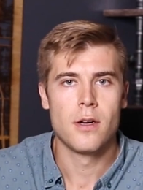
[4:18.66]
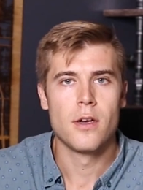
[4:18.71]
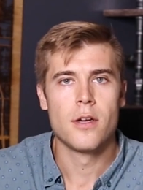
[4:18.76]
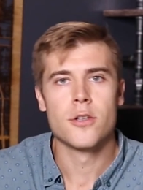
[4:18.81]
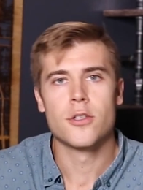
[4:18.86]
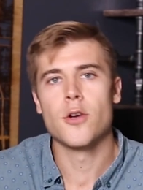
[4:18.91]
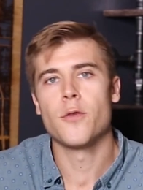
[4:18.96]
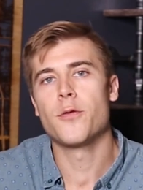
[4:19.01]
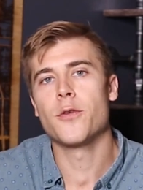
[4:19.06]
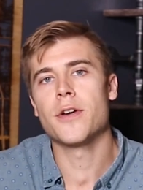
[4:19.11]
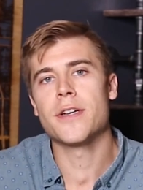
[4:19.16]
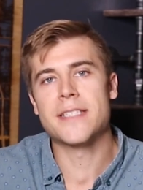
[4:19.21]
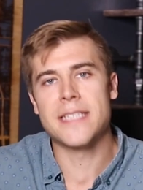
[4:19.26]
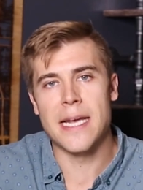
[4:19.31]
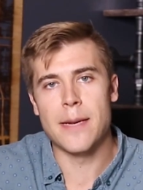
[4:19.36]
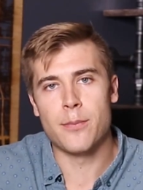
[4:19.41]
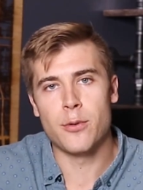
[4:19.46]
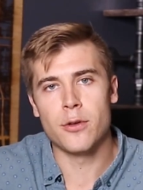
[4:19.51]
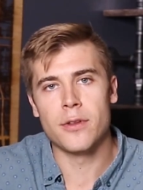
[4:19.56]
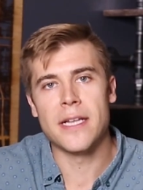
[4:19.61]
So for
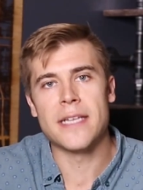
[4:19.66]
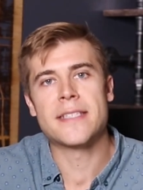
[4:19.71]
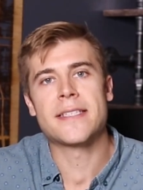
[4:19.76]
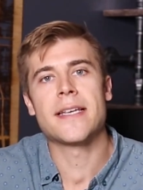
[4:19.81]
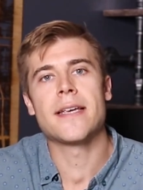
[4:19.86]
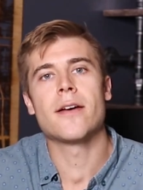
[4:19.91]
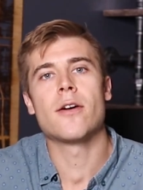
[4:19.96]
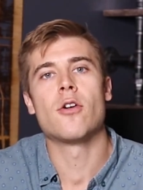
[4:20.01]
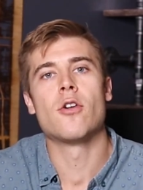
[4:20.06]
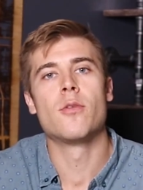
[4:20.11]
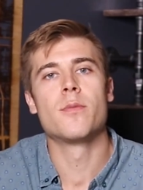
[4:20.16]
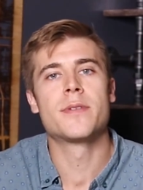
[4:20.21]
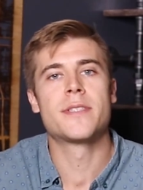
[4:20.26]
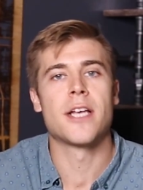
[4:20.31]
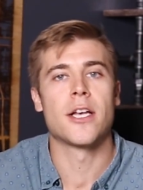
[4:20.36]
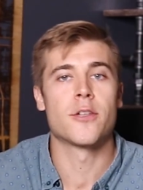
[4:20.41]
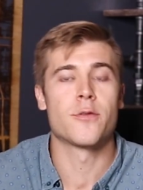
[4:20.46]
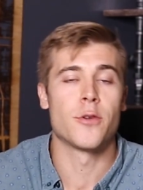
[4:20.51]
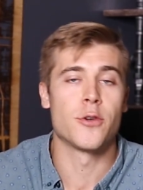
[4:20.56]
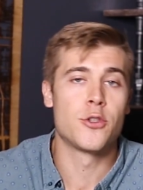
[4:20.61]
example, let's say a home
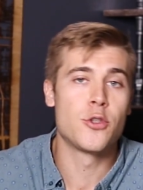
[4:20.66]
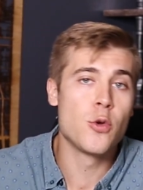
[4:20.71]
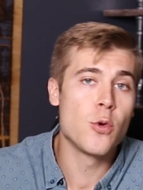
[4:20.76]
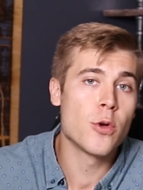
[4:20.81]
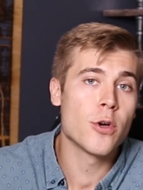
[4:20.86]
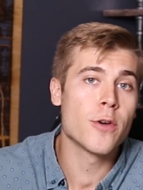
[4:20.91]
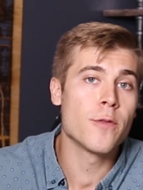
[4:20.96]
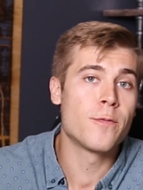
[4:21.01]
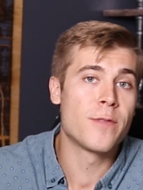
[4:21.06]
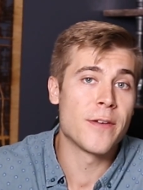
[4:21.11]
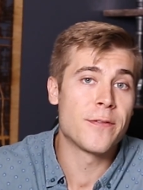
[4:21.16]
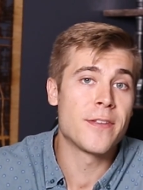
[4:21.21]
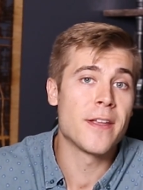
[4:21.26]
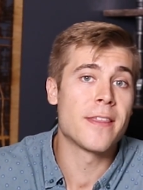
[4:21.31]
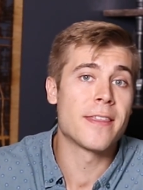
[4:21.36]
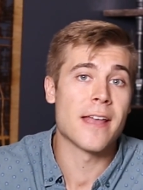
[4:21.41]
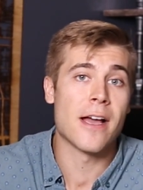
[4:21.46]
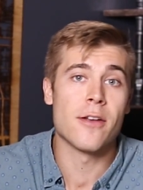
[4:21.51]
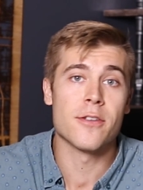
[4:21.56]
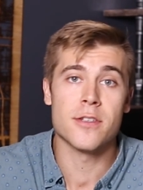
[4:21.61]
sells for
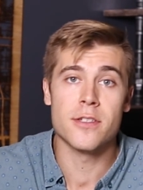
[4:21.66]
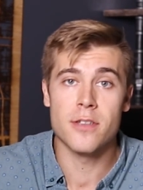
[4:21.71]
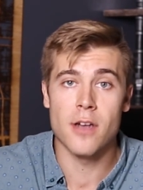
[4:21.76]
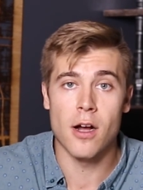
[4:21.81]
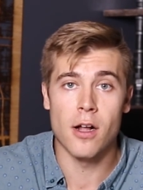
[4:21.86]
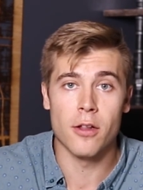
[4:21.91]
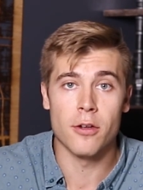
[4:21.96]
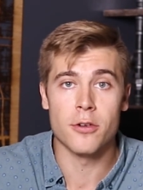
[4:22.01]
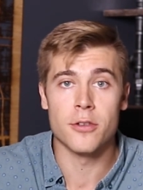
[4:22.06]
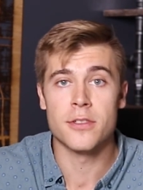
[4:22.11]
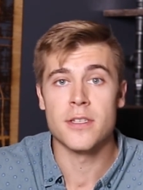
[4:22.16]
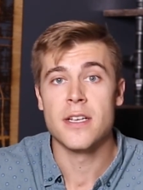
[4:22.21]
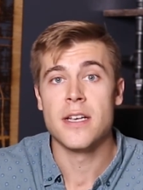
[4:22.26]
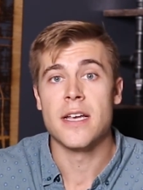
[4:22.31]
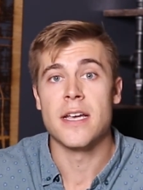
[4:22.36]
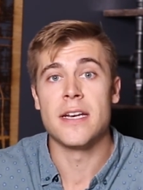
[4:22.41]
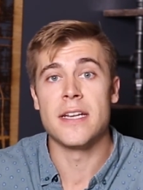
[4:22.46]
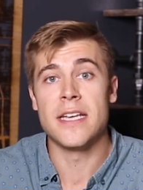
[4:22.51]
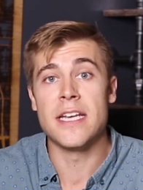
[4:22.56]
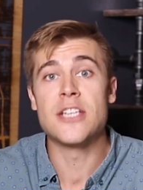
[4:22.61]
$250,000
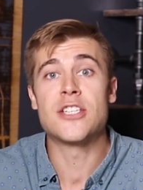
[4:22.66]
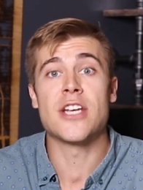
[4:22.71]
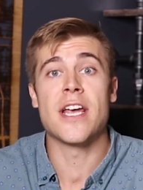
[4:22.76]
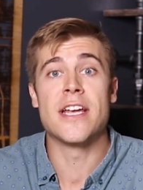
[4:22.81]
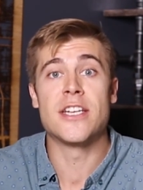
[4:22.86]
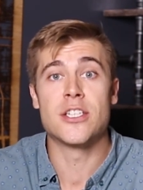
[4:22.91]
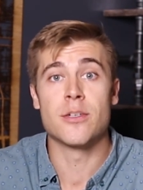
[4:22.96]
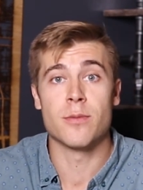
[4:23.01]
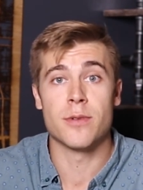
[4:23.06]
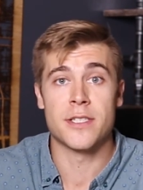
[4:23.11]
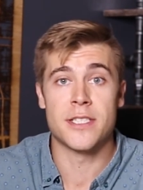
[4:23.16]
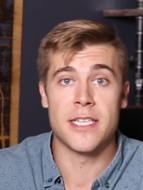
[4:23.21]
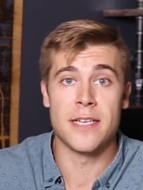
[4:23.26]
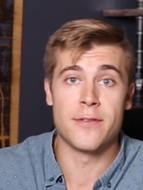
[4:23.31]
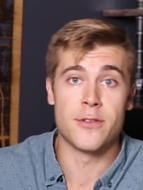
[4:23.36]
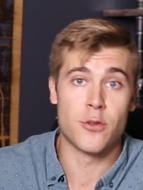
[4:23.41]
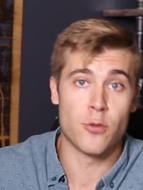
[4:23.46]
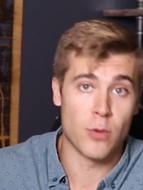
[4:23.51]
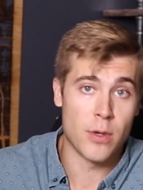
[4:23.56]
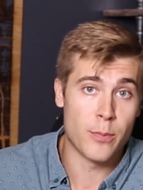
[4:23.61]
and each agent
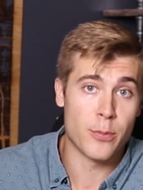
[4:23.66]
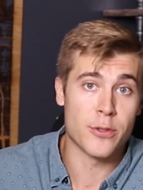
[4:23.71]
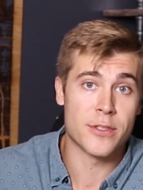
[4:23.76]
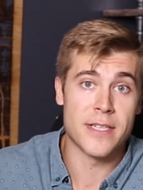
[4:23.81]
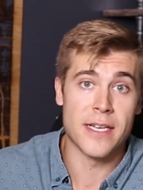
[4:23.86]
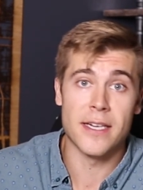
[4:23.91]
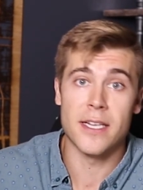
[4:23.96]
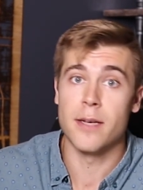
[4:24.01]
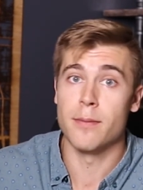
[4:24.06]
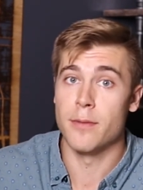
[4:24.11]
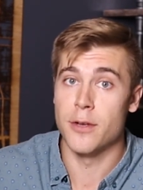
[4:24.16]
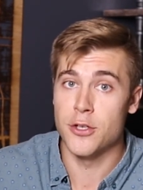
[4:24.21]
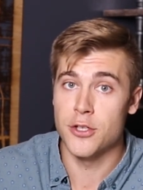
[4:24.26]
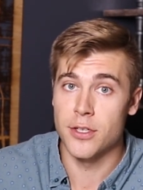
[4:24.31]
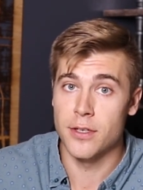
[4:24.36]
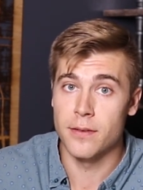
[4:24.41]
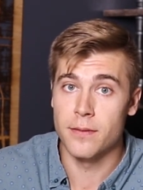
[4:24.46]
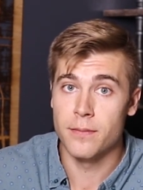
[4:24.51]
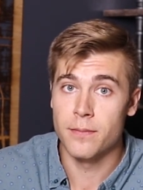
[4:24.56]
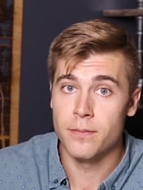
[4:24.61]
receives 3%
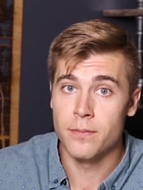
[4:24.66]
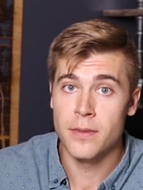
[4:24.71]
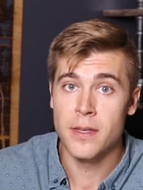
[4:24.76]
commission.